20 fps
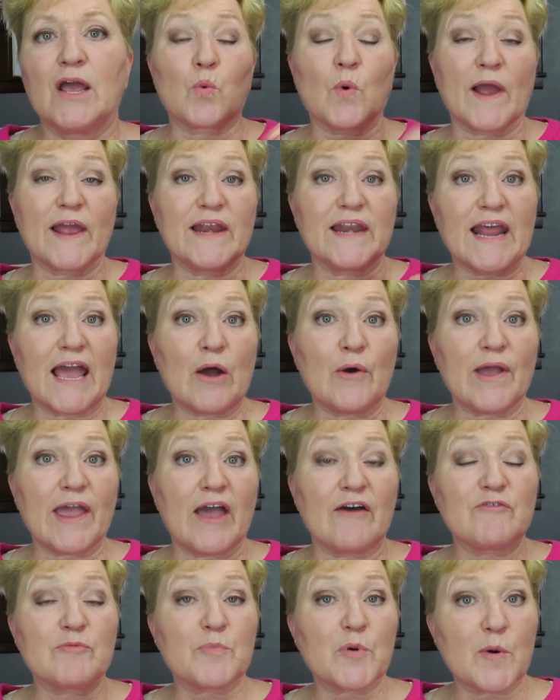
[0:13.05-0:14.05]
Right now, I
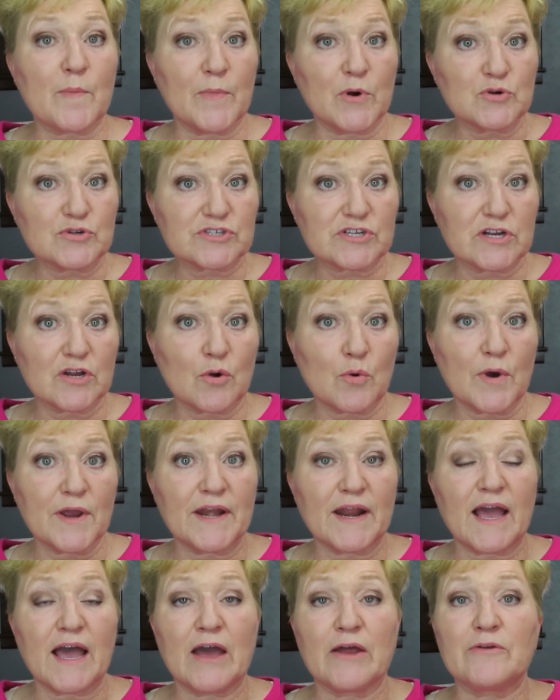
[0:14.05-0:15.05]
have a promotion
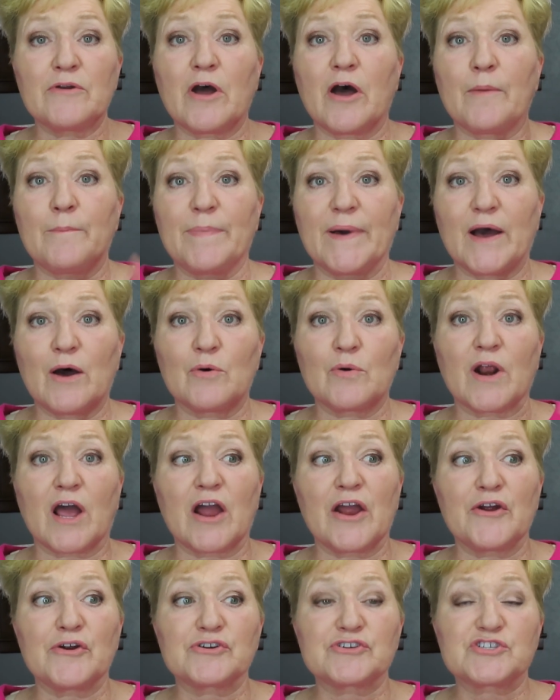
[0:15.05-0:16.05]
going on about
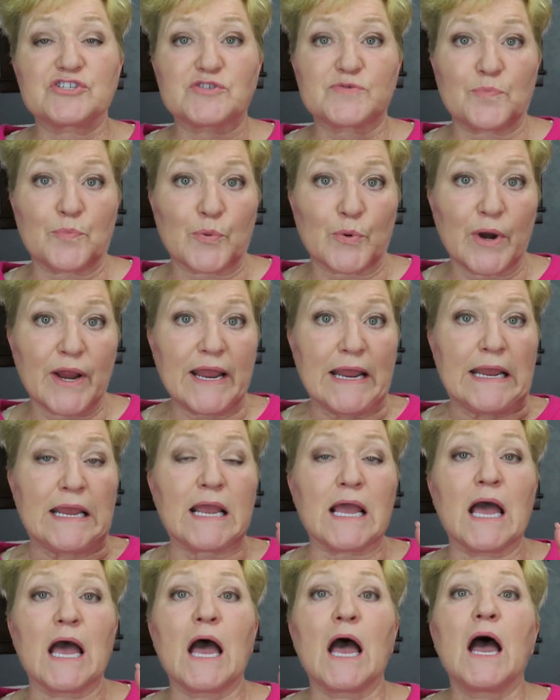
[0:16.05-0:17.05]
our
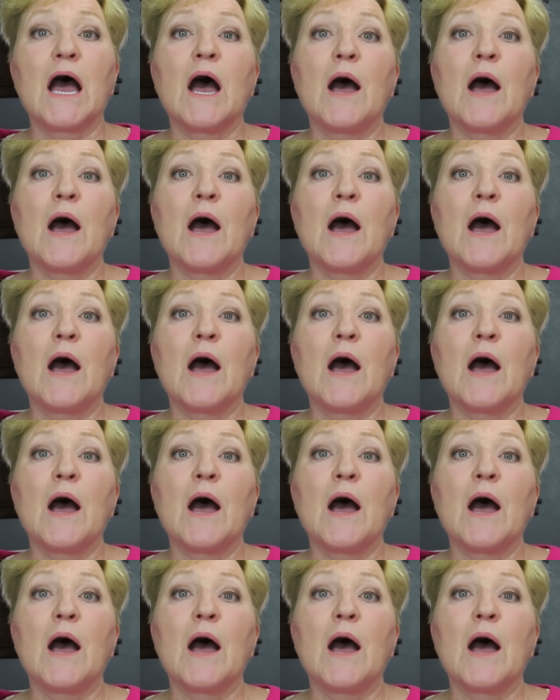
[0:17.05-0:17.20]
spring